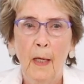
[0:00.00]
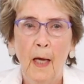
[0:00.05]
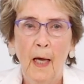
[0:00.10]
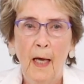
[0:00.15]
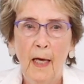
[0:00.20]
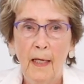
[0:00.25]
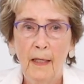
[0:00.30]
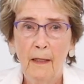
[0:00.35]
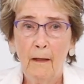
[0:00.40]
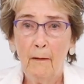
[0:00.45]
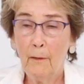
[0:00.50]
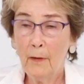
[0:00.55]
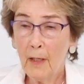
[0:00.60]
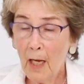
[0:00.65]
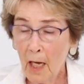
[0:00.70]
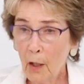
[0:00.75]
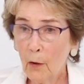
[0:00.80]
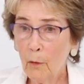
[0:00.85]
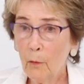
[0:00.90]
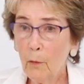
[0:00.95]

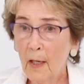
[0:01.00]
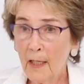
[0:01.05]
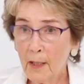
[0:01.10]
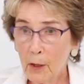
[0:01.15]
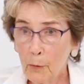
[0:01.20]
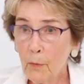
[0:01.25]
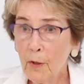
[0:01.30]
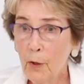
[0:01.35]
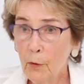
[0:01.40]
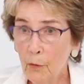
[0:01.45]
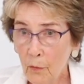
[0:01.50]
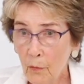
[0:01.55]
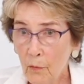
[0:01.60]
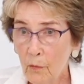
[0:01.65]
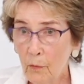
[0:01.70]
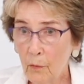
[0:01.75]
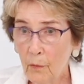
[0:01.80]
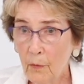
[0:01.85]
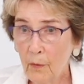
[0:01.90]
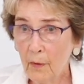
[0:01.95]
Now, as we
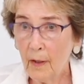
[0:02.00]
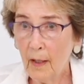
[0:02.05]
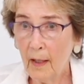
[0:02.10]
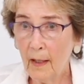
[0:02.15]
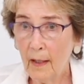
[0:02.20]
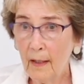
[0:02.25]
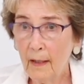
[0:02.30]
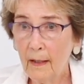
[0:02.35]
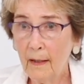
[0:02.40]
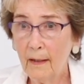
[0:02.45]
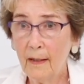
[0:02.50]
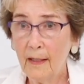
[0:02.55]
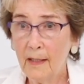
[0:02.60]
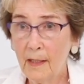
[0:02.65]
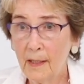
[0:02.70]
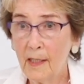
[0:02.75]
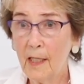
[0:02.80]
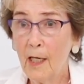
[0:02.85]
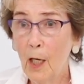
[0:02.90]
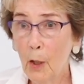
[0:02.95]
know, it
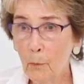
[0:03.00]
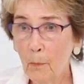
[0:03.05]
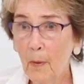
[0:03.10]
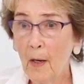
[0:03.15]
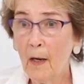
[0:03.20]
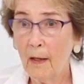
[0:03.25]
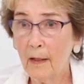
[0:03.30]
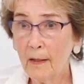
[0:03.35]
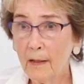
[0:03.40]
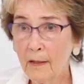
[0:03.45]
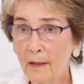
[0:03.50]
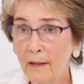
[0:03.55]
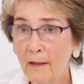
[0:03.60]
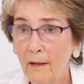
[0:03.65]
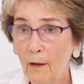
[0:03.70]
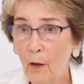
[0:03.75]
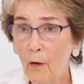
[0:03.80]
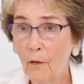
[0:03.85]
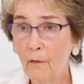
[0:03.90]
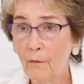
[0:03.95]
is now part
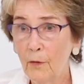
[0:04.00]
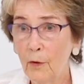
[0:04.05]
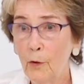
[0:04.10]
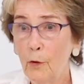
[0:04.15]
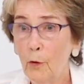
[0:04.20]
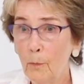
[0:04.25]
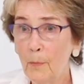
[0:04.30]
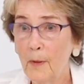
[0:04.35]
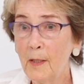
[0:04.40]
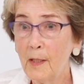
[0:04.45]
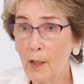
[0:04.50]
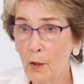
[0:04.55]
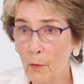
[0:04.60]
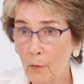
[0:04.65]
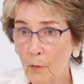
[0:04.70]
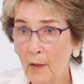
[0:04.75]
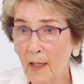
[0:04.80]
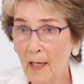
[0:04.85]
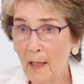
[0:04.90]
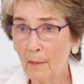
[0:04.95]
of the
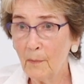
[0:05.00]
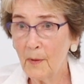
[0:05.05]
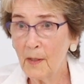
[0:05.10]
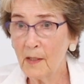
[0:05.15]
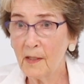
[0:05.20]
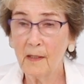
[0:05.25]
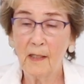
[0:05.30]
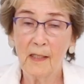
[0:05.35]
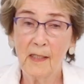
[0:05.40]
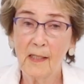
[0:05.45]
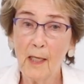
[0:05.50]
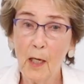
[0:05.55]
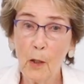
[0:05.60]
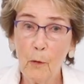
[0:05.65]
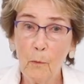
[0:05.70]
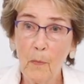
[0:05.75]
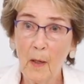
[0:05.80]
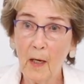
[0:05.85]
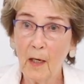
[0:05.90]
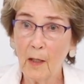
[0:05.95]
UBC campus, and is now
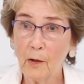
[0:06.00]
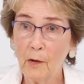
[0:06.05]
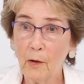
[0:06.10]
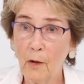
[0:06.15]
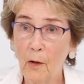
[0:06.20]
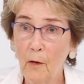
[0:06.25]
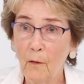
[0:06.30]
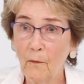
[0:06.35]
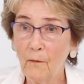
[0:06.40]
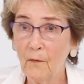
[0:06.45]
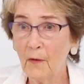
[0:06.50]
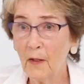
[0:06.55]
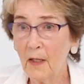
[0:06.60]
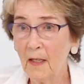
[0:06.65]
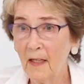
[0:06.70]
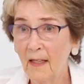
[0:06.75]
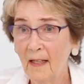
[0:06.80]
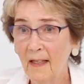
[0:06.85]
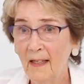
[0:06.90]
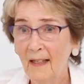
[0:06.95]
part of
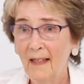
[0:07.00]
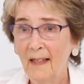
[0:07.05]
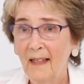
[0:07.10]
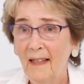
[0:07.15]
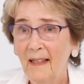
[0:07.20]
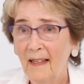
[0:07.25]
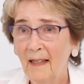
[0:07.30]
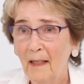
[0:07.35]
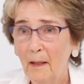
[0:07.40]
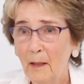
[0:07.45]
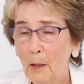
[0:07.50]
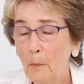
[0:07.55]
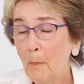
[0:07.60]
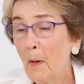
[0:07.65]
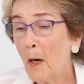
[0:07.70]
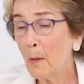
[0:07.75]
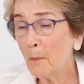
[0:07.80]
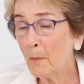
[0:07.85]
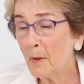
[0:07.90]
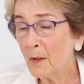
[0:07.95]
the
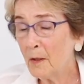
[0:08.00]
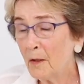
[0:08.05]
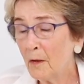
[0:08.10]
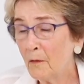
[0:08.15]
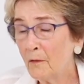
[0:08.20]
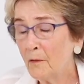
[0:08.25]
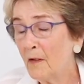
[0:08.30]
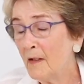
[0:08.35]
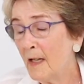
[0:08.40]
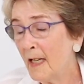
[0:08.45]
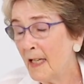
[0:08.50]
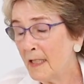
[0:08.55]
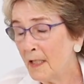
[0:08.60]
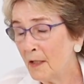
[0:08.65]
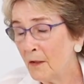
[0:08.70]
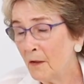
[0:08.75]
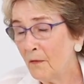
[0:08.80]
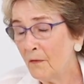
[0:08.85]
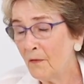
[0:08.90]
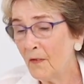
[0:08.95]
Department of
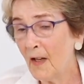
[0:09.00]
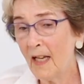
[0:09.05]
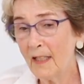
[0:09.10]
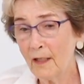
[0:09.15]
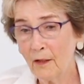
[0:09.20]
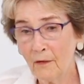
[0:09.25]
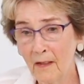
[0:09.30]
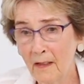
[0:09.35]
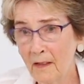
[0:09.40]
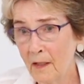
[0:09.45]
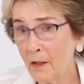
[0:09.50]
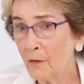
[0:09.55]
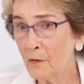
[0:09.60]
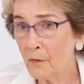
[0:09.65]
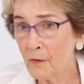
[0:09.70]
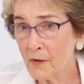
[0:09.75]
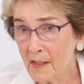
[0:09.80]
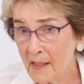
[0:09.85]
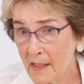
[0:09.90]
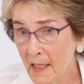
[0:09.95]
Creative and
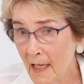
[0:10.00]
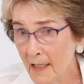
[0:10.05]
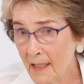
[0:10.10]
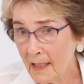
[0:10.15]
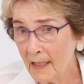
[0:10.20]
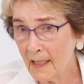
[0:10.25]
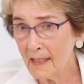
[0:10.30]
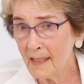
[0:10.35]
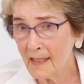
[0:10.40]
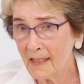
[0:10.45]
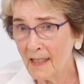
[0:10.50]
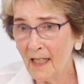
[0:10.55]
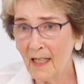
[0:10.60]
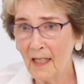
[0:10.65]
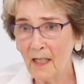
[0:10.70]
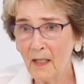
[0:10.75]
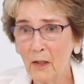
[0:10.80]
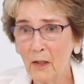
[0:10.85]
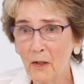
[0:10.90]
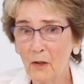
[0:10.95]
Critical Studies.
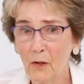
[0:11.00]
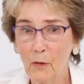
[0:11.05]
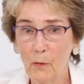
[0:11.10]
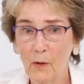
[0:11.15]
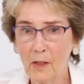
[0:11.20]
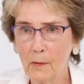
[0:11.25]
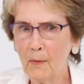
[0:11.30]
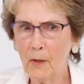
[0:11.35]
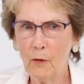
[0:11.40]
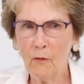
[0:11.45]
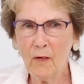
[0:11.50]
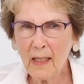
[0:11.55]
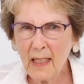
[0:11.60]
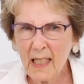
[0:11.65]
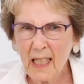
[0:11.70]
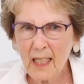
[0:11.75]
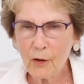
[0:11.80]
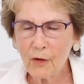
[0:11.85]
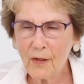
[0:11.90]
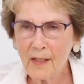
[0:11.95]
So it's been
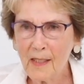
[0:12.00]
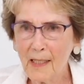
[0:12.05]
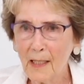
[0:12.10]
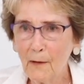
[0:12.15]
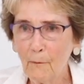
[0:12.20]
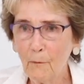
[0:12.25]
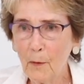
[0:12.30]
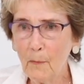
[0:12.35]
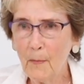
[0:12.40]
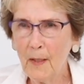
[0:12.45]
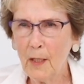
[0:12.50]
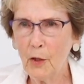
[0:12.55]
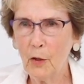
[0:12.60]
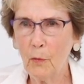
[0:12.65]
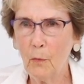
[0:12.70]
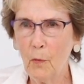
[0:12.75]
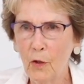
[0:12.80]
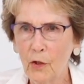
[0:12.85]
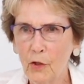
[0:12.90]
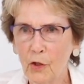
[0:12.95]
really interesting for me to
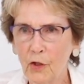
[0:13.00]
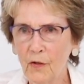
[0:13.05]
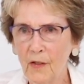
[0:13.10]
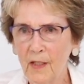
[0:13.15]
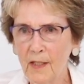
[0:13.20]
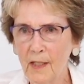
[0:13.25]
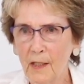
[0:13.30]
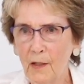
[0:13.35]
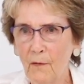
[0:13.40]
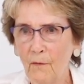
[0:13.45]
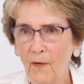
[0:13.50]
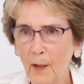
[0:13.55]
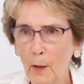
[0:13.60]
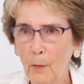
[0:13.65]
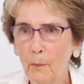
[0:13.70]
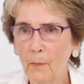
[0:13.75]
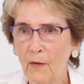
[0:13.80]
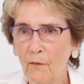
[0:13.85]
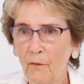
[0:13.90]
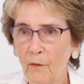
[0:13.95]
watch this
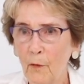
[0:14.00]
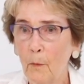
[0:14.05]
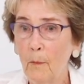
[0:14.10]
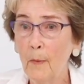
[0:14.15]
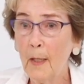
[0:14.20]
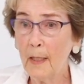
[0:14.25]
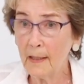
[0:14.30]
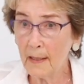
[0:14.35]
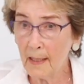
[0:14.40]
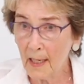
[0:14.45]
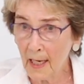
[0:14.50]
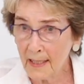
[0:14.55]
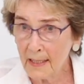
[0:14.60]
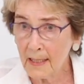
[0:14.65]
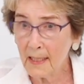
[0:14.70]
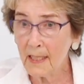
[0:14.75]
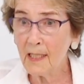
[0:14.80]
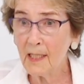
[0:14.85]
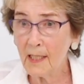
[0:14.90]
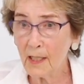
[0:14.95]
development from
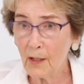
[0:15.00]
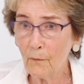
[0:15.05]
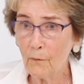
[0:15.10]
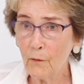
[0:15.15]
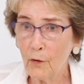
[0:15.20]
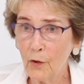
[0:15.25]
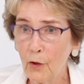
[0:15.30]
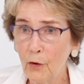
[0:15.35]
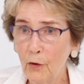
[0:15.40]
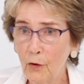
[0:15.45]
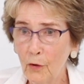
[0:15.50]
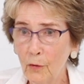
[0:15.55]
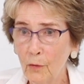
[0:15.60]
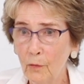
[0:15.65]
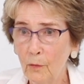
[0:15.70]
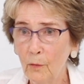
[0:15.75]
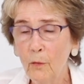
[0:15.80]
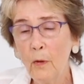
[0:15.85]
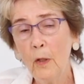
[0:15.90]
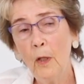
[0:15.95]

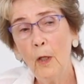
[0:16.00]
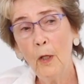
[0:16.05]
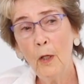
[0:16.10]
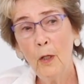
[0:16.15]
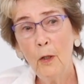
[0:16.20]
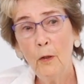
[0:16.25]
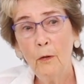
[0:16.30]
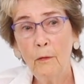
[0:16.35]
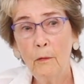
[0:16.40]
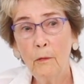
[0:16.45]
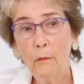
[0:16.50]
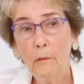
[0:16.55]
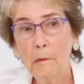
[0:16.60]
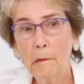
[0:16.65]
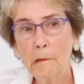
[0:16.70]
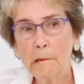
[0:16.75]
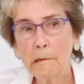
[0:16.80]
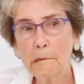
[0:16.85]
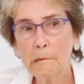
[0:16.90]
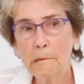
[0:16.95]
1972
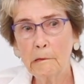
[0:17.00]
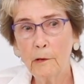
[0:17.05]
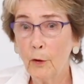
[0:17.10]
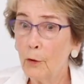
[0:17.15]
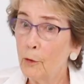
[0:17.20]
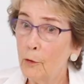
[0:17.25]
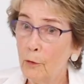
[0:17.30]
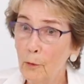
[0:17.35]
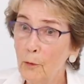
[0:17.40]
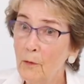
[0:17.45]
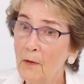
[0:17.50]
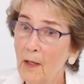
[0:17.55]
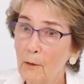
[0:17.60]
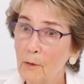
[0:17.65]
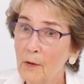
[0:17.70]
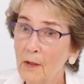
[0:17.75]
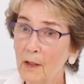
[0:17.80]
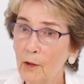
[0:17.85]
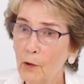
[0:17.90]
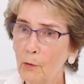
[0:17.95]
to
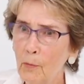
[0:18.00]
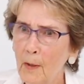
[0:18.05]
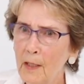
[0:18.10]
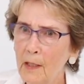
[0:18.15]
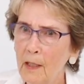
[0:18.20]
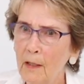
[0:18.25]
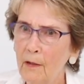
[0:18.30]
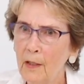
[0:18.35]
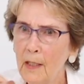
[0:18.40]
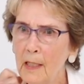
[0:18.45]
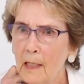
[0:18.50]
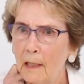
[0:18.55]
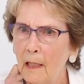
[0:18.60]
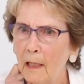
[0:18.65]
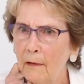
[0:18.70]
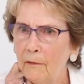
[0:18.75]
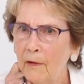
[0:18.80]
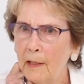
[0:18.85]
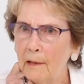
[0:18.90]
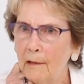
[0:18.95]
2023, and I
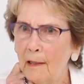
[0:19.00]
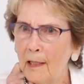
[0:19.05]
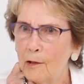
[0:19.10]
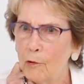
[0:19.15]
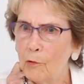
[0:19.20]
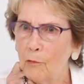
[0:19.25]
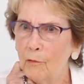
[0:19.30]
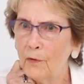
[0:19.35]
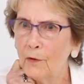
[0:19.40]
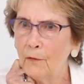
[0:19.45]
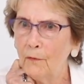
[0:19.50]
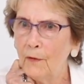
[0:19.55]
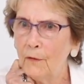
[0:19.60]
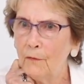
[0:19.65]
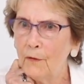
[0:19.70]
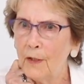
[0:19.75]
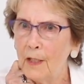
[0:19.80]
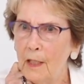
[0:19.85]
think that's over 50